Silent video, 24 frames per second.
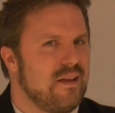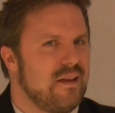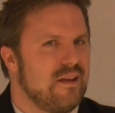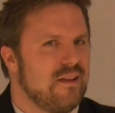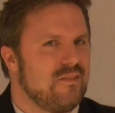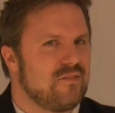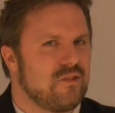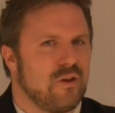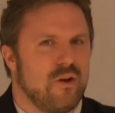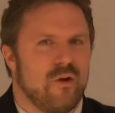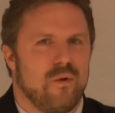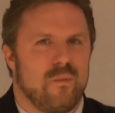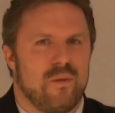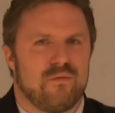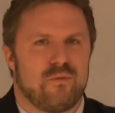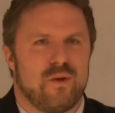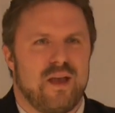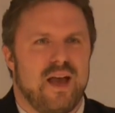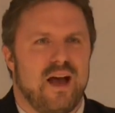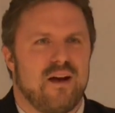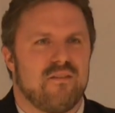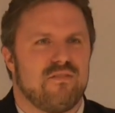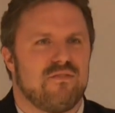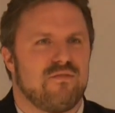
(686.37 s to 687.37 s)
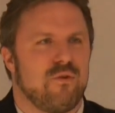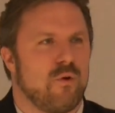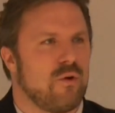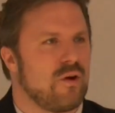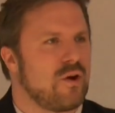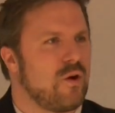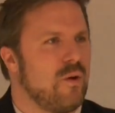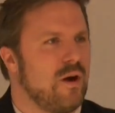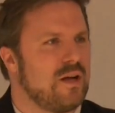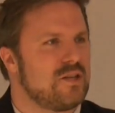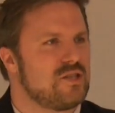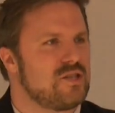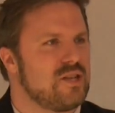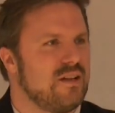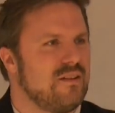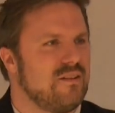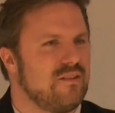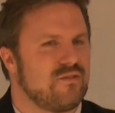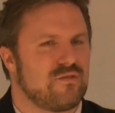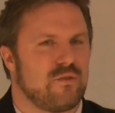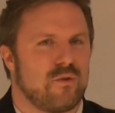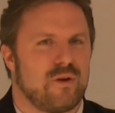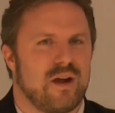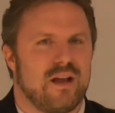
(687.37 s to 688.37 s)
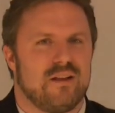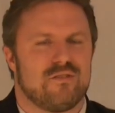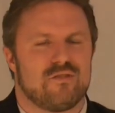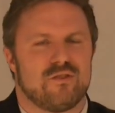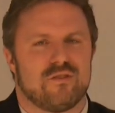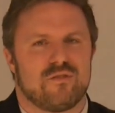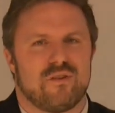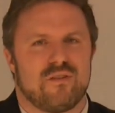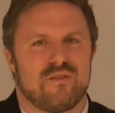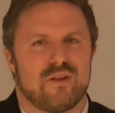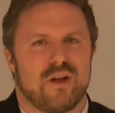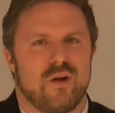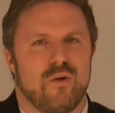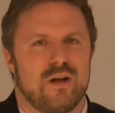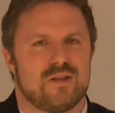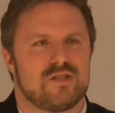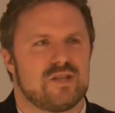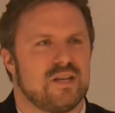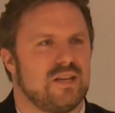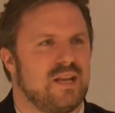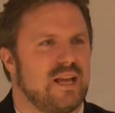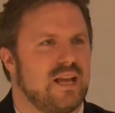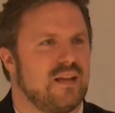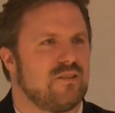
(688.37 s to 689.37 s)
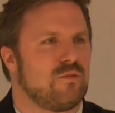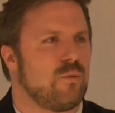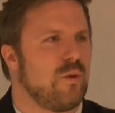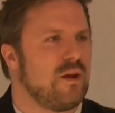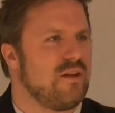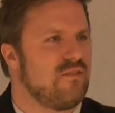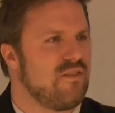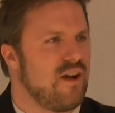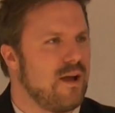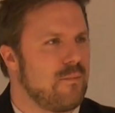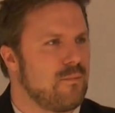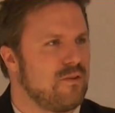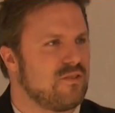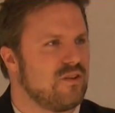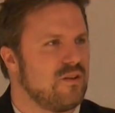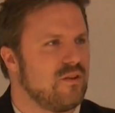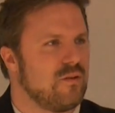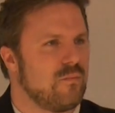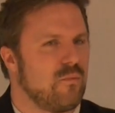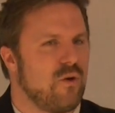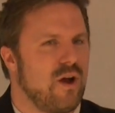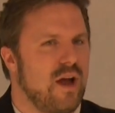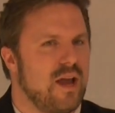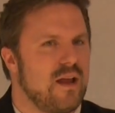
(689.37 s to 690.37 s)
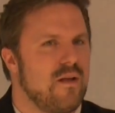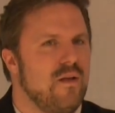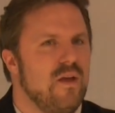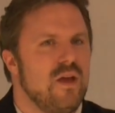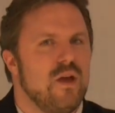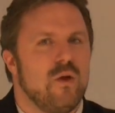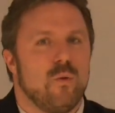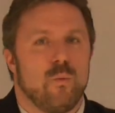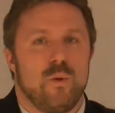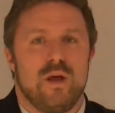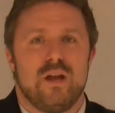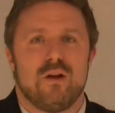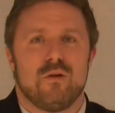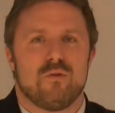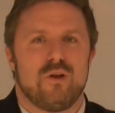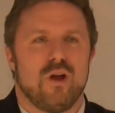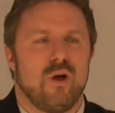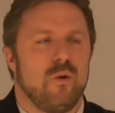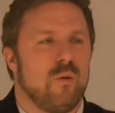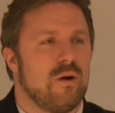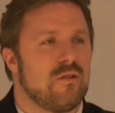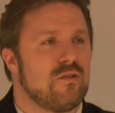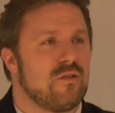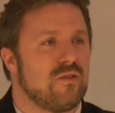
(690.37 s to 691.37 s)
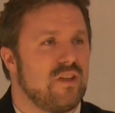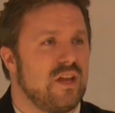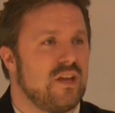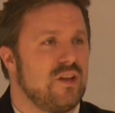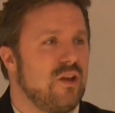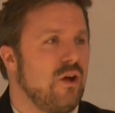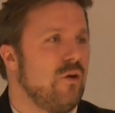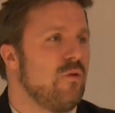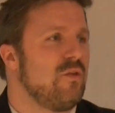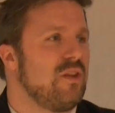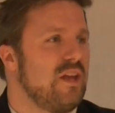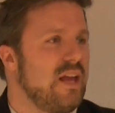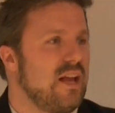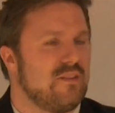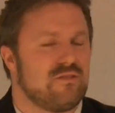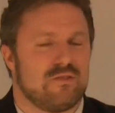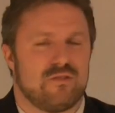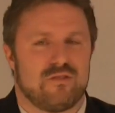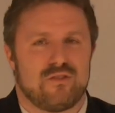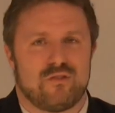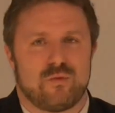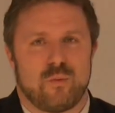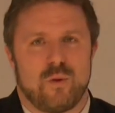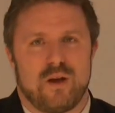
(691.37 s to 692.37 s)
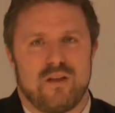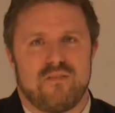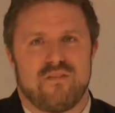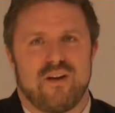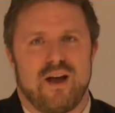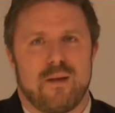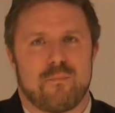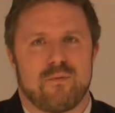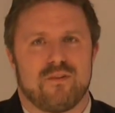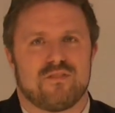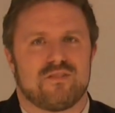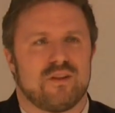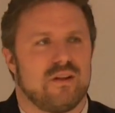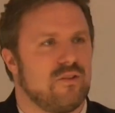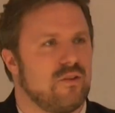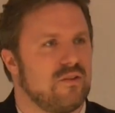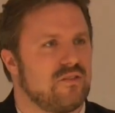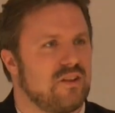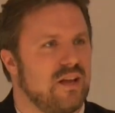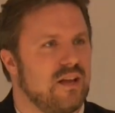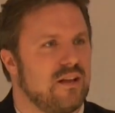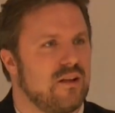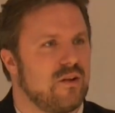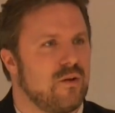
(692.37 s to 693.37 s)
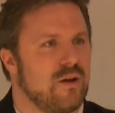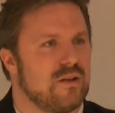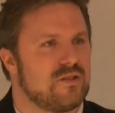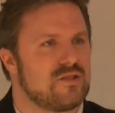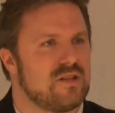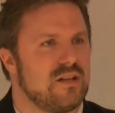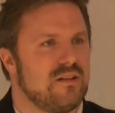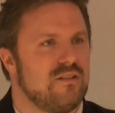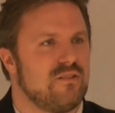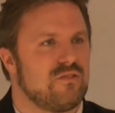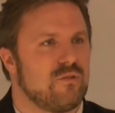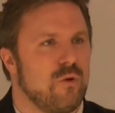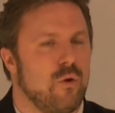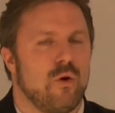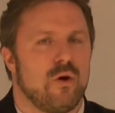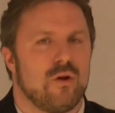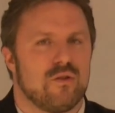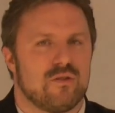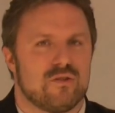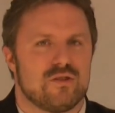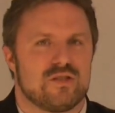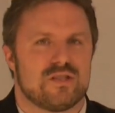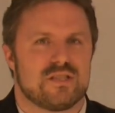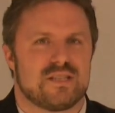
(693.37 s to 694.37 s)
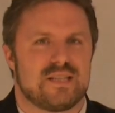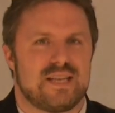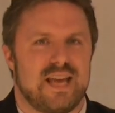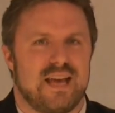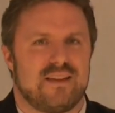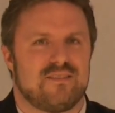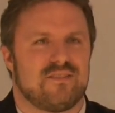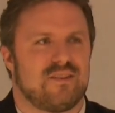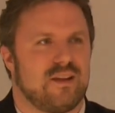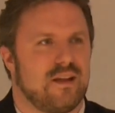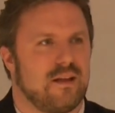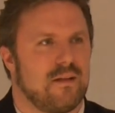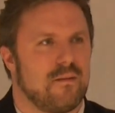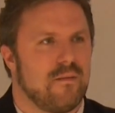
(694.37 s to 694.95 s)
So if we have four answers for every question, they get 25% of them right. We don't know whether they know the answer to 25% of those questions or they're just guessing.